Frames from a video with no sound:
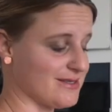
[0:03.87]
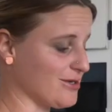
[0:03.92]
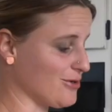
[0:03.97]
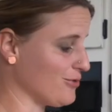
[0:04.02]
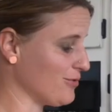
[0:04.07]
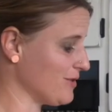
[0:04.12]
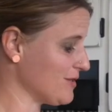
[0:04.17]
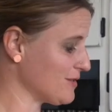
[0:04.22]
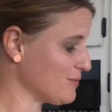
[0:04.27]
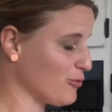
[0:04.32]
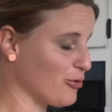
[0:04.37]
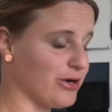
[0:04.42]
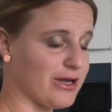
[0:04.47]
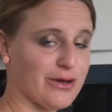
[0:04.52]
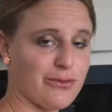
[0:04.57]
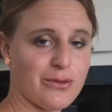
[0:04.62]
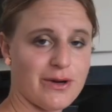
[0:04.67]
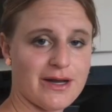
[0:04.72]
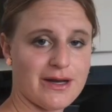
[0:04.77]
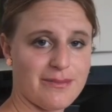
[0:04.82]
So this
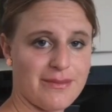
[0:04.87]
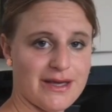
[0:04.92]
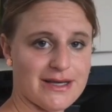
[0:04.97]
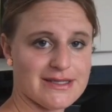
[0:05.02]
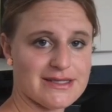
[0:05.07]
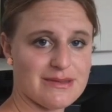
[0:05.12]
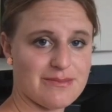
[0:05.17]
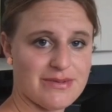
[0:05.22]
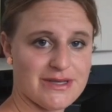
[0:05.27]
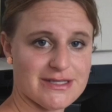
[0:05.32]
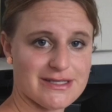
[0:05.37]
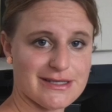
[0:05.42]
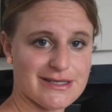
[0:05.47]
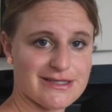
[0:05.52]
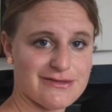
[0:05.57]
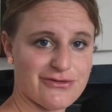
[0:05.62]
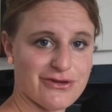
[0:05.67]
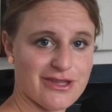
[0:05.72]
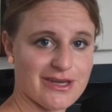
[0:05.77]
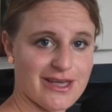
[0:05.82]
morning we're gonna make some
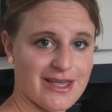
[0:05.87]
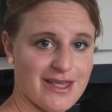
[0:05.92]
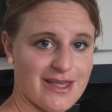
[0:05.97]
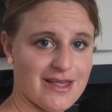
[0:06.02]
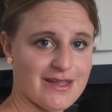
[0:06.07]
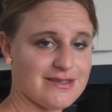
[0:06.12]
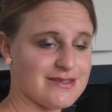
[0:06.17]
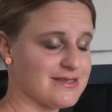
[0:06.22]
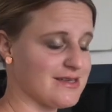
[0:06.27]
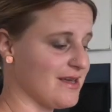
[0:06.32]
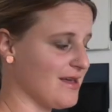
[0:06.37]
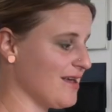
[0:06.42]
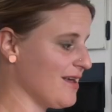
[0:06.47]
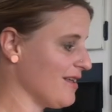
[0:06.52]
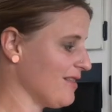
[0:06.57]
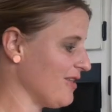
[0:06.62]
biscuits for the kids.